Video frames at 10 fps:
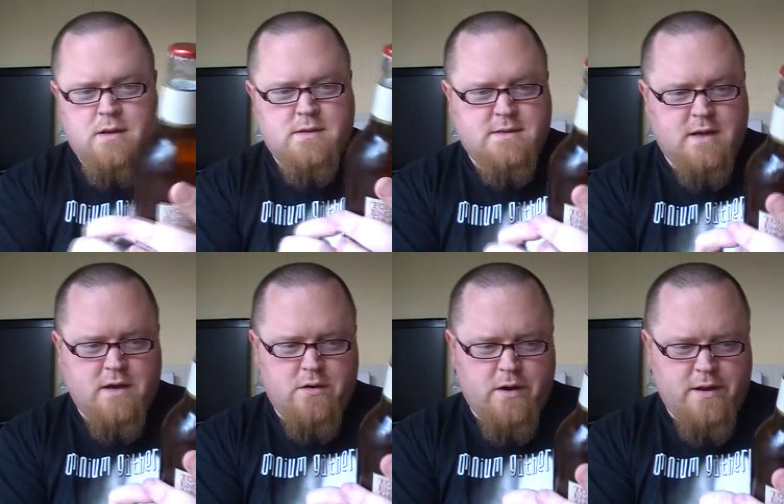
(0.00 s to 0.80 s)

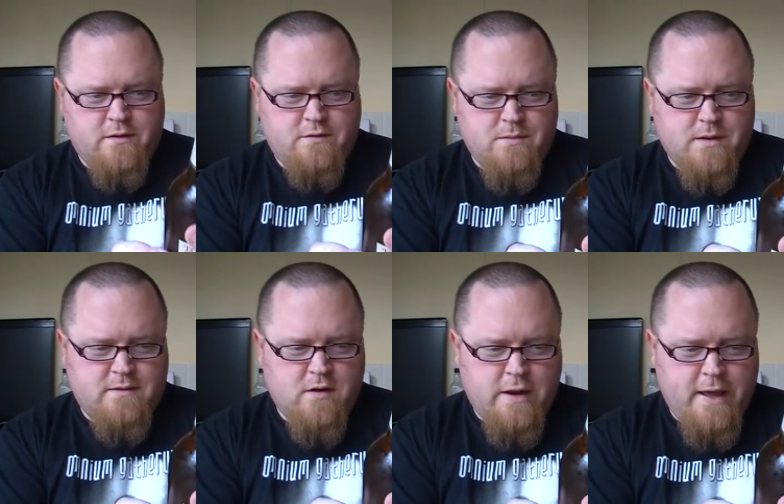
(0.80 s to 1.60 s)
So, and it's from the
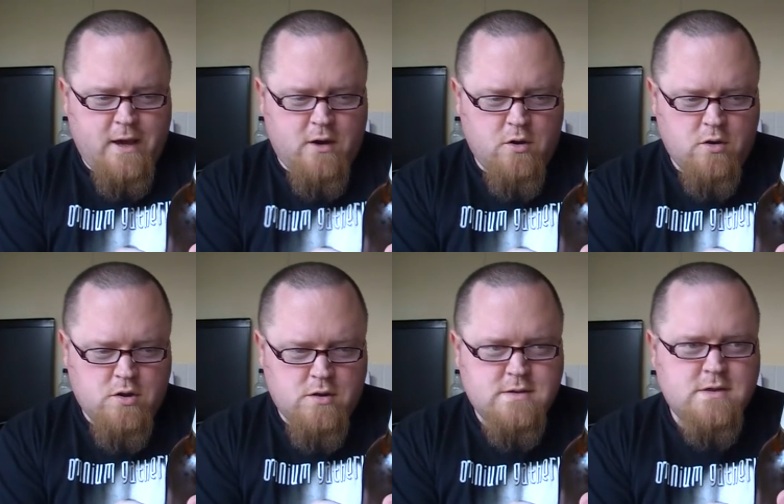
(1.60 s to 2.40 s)

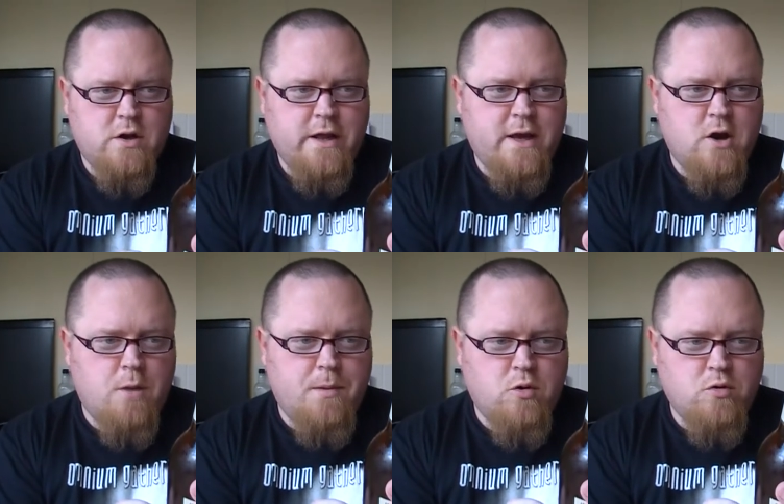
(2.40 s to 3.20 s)
Tolly
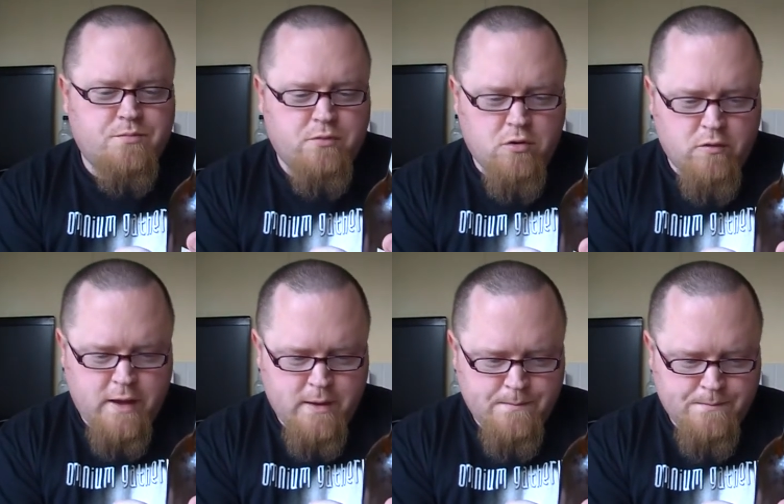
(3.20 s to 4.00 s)
Cobold
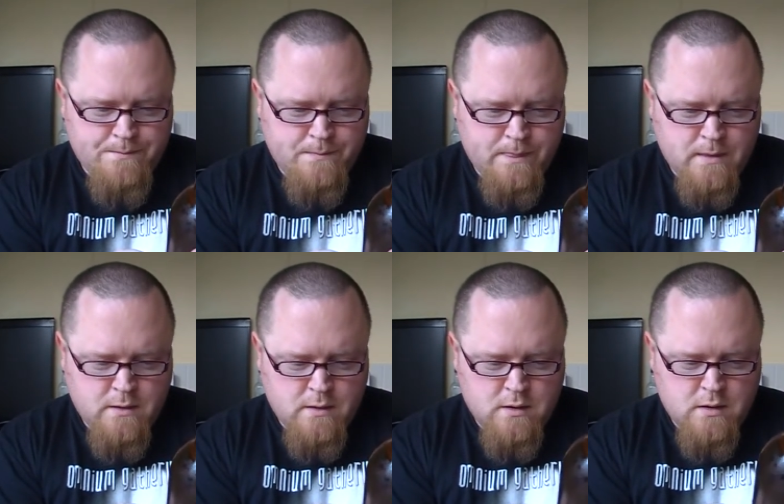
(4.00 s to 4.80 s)
Brewery.
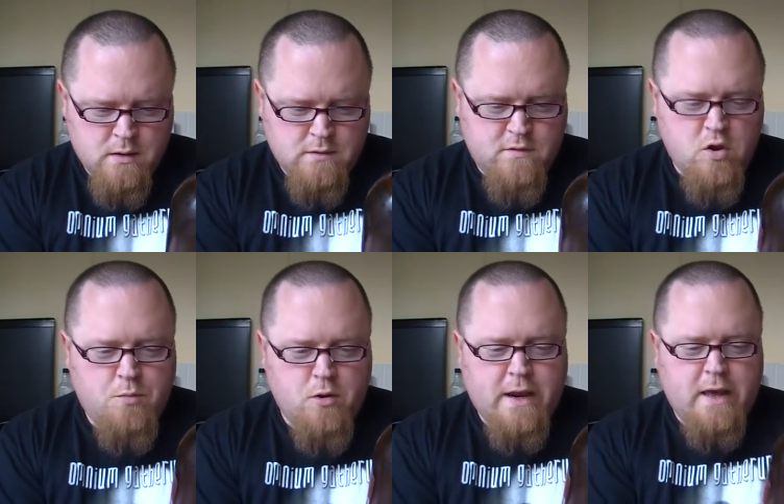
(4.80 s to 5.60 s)

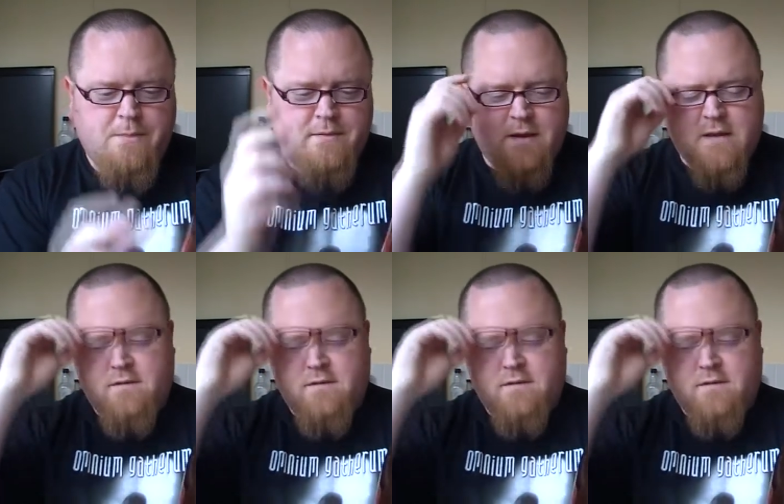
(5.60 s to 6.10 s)
2.8%.